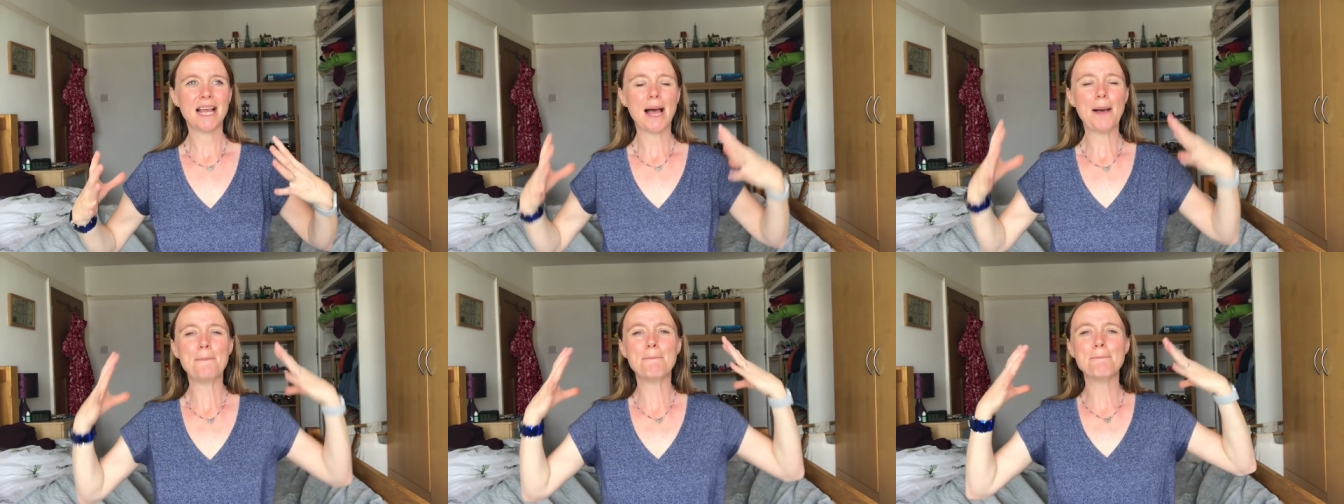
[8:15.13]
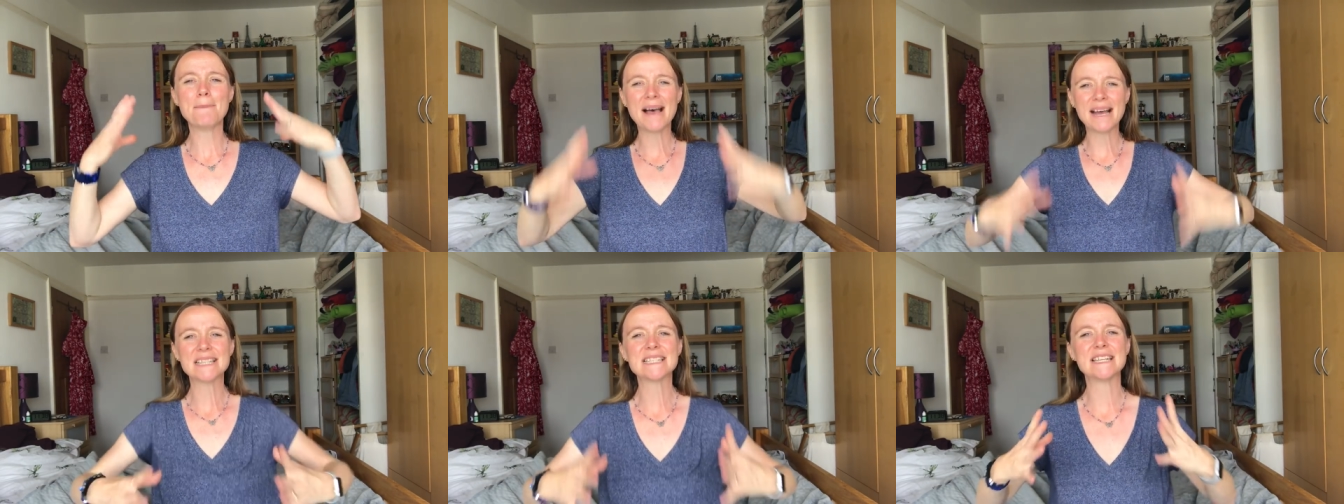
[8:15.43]
a
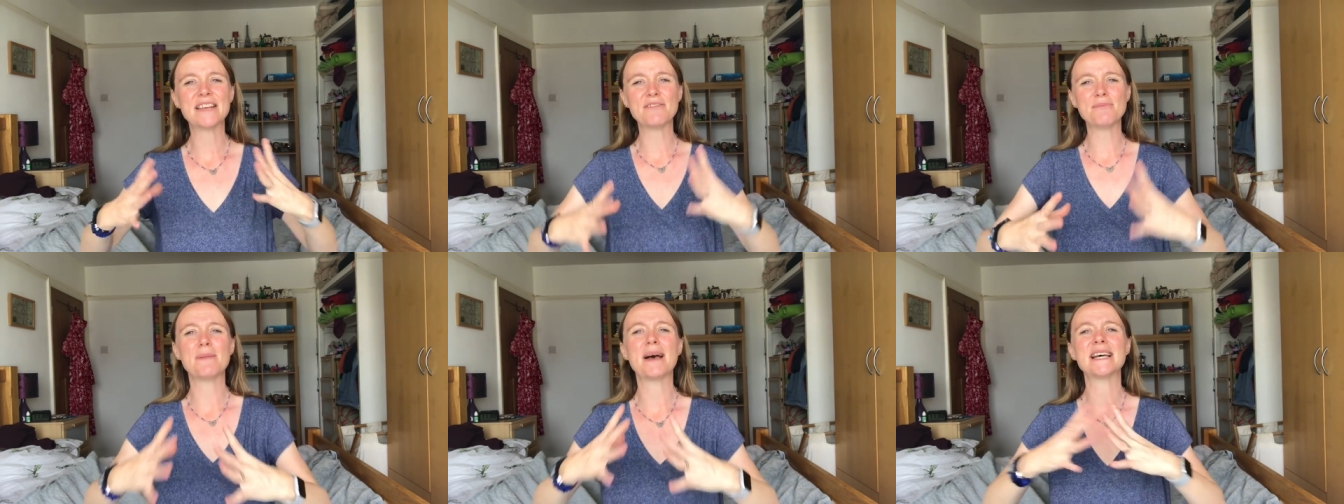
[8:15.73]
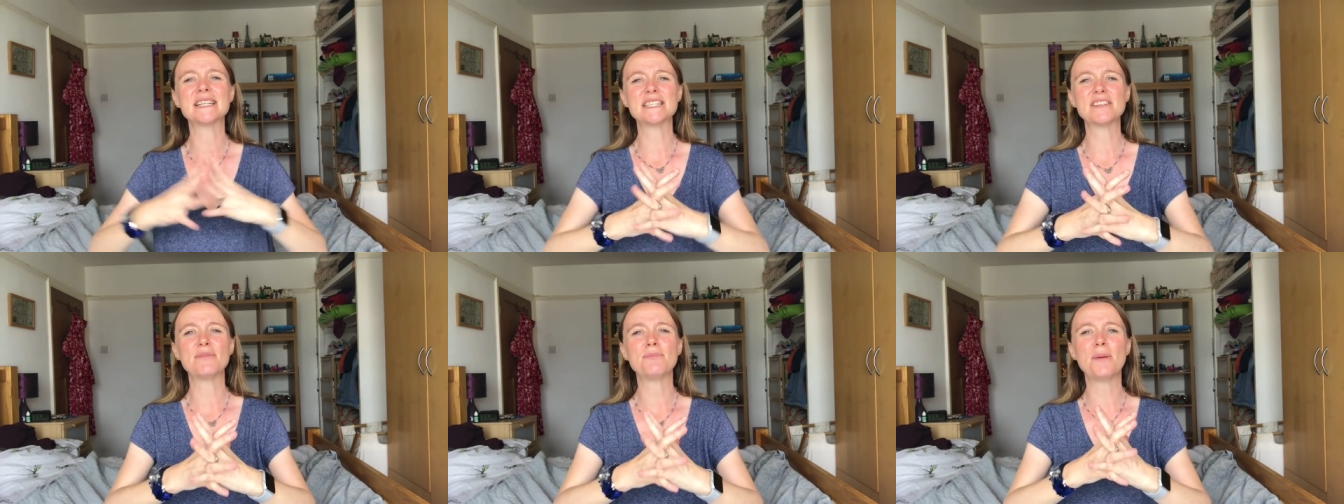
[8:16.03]
massive,
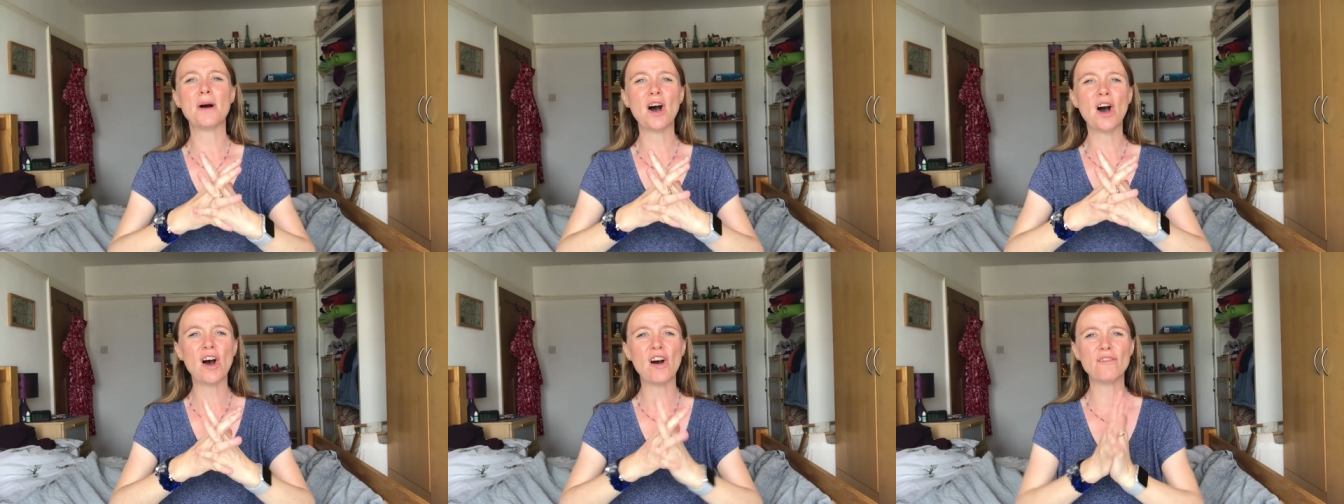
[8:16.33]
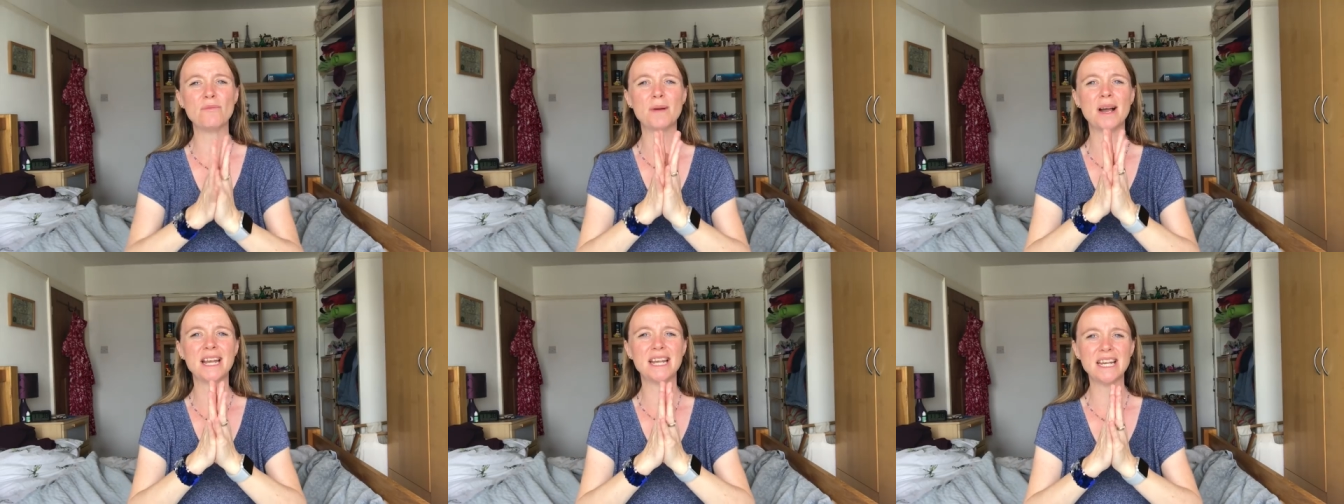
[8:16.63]
massive part
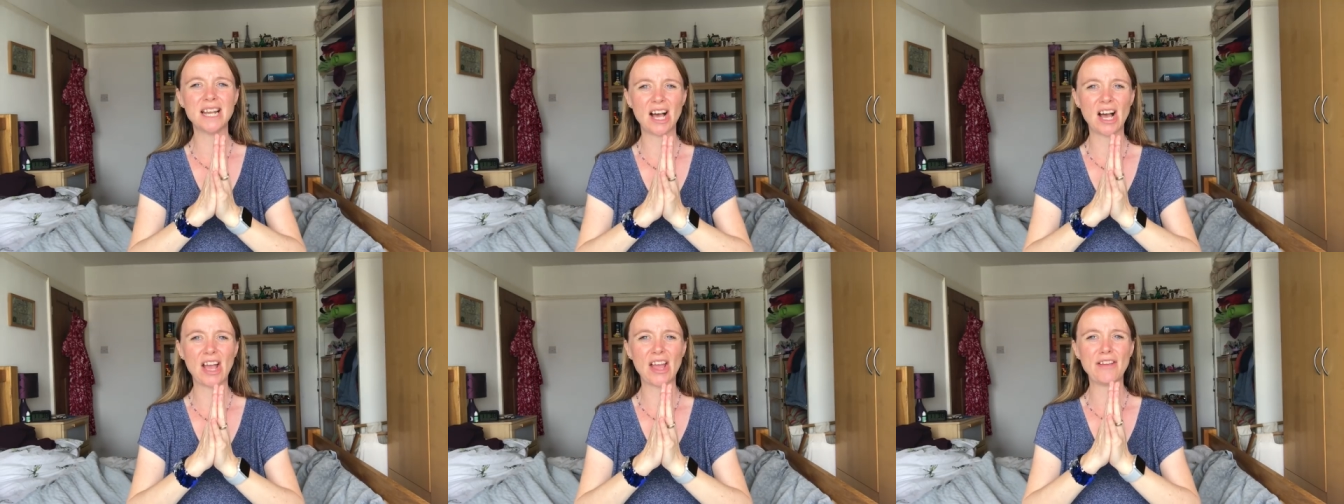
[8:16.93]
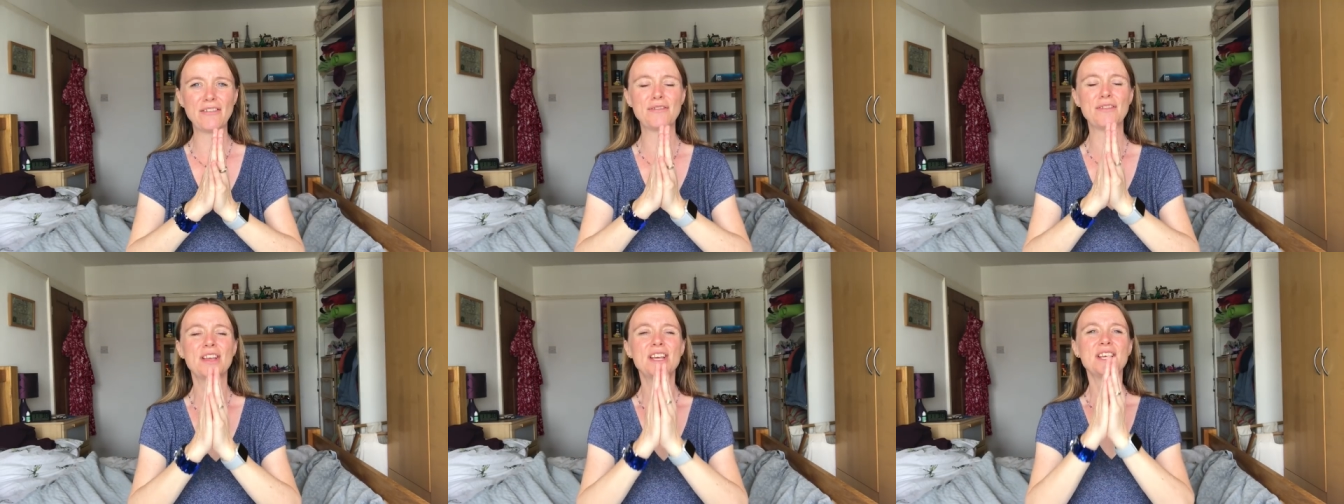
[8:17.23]
of my
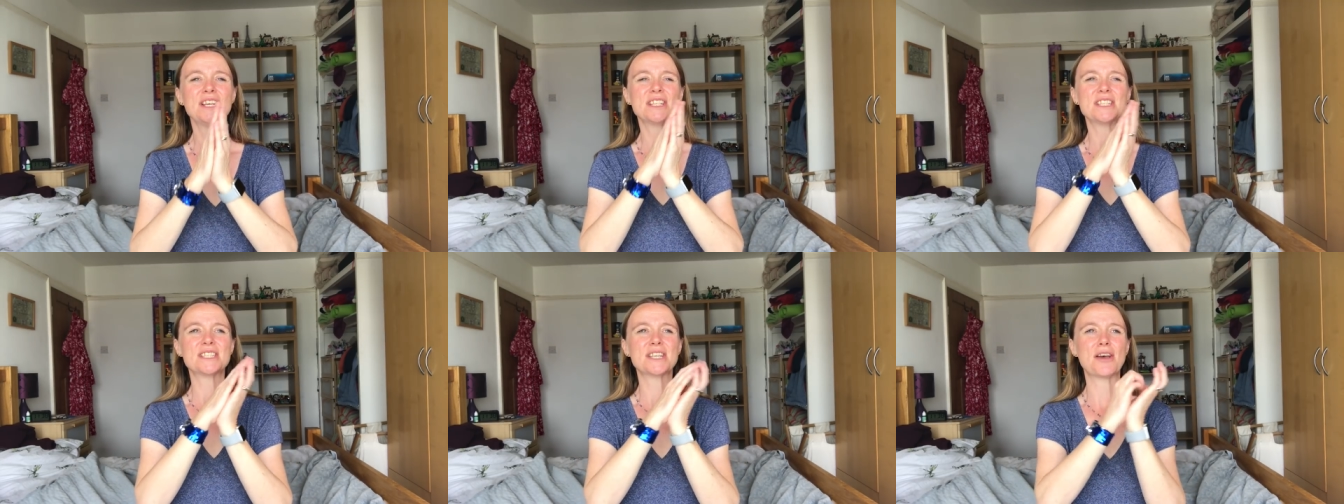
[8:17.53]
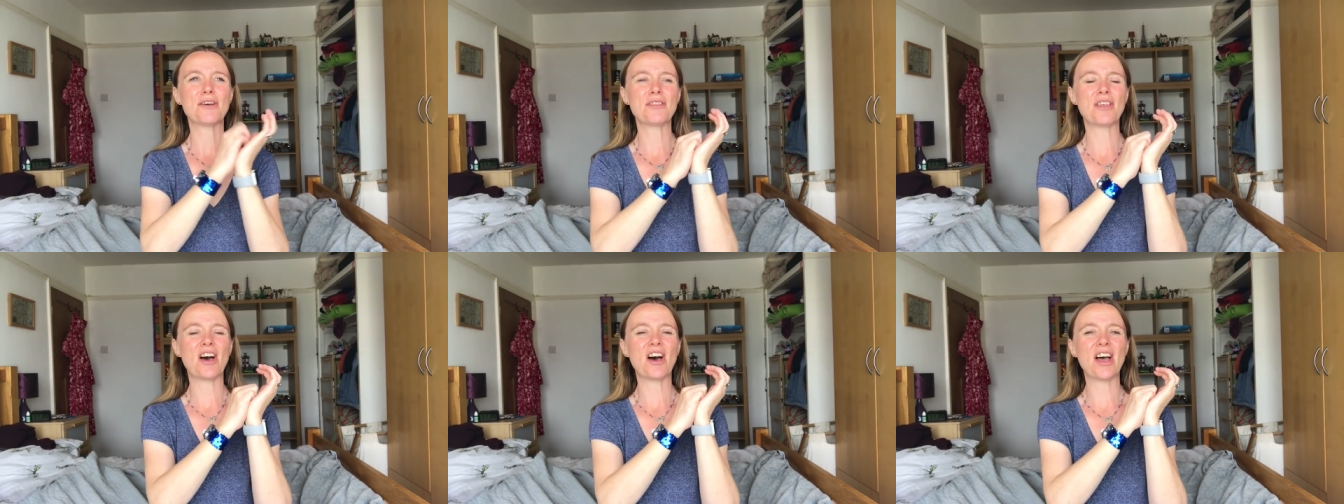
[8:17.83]
life
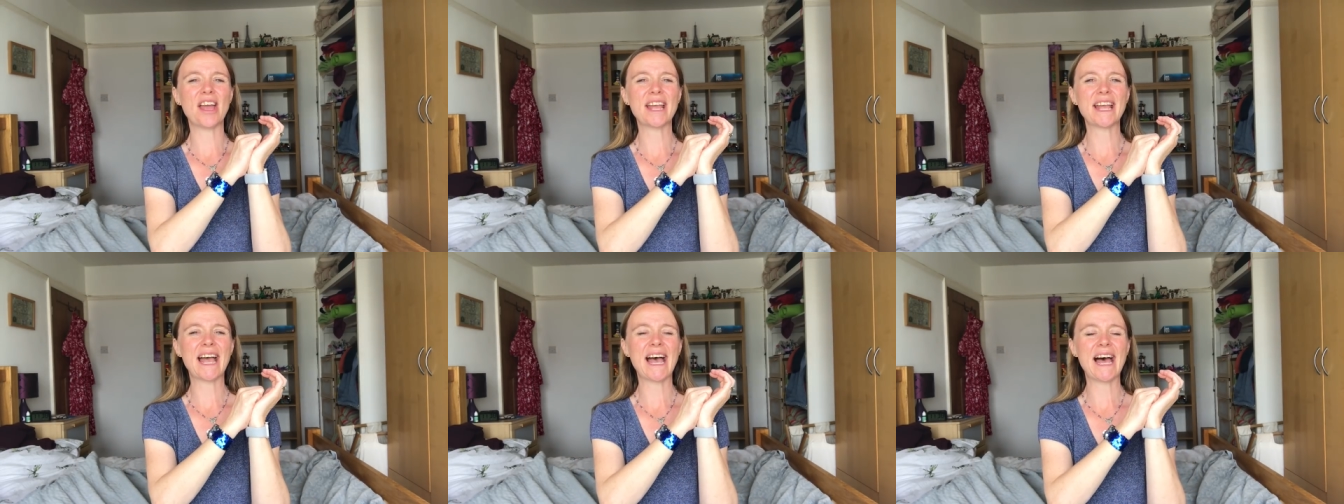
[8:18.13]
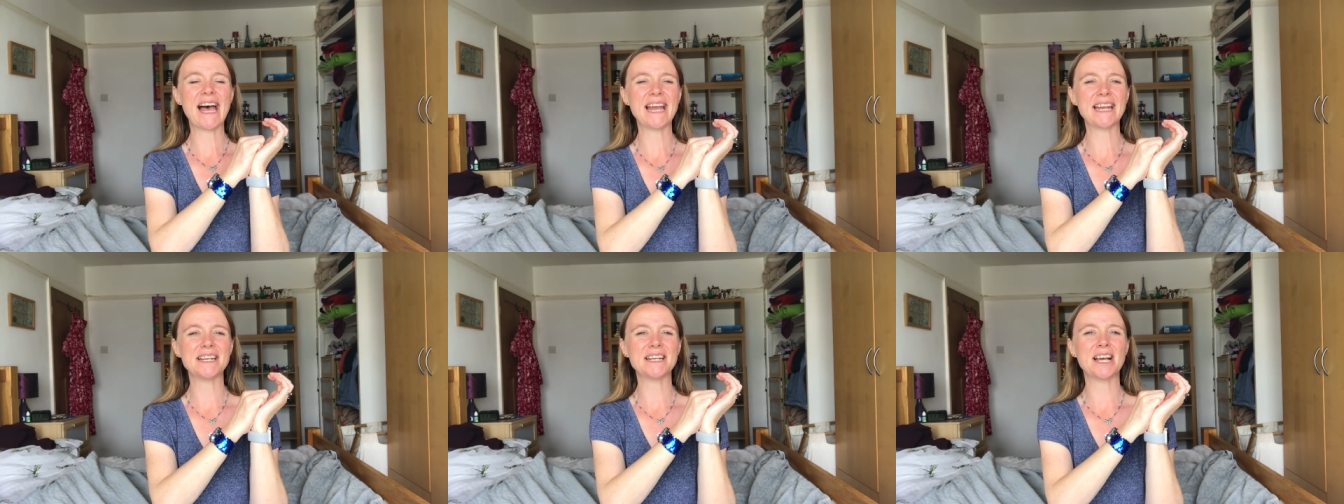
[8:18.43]
so that I
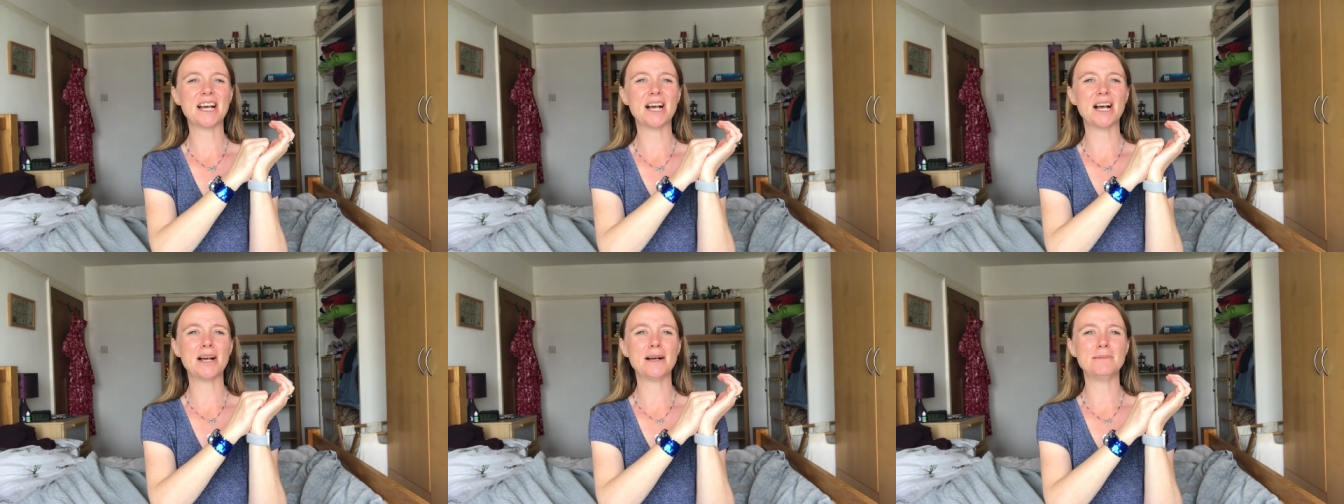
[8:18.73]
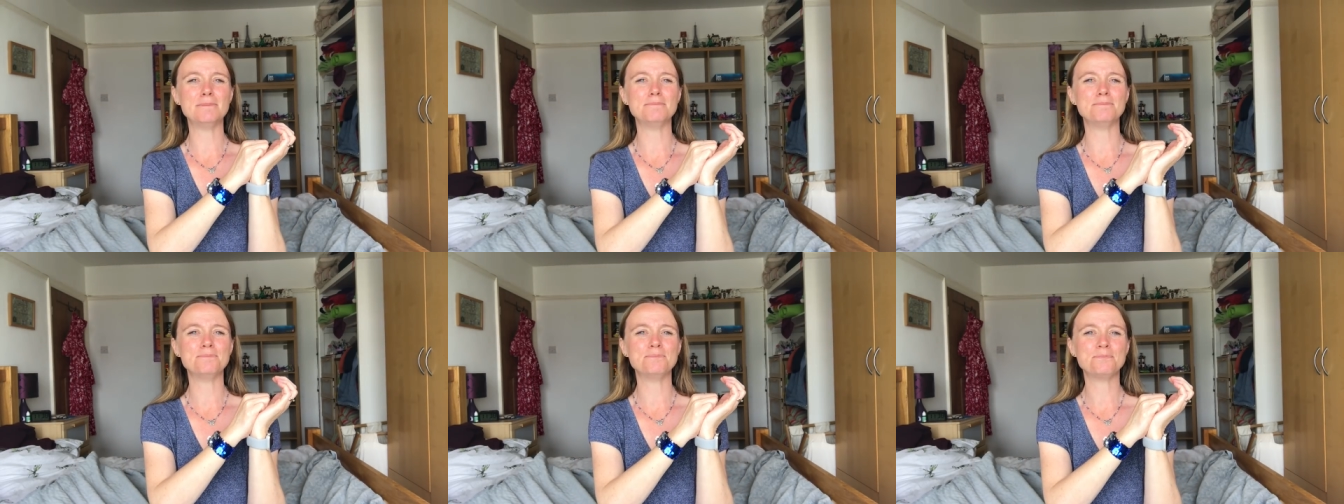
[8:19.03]
can
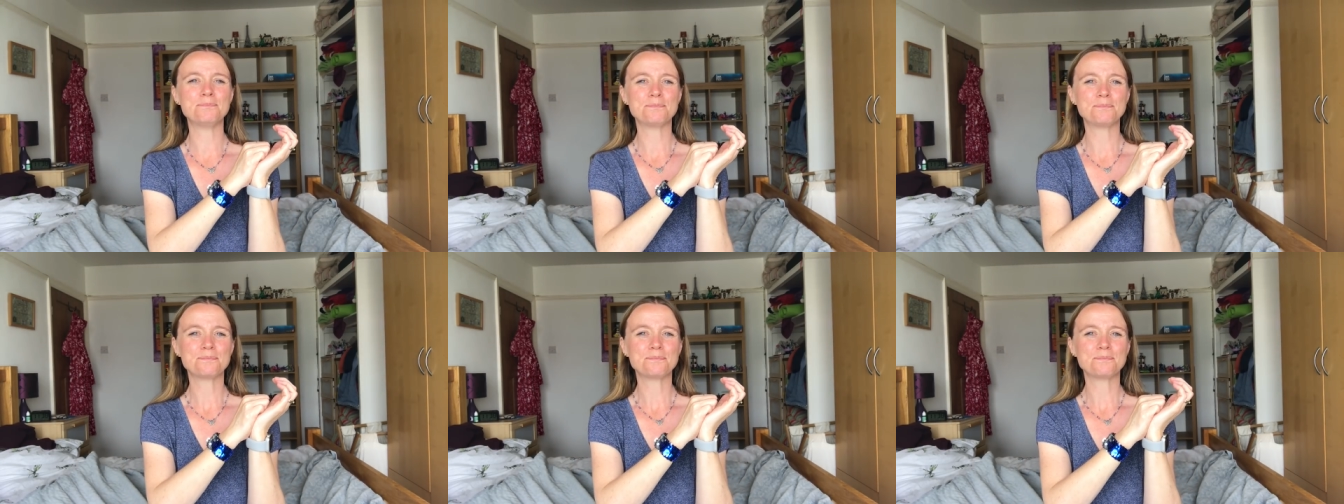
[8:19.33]
um,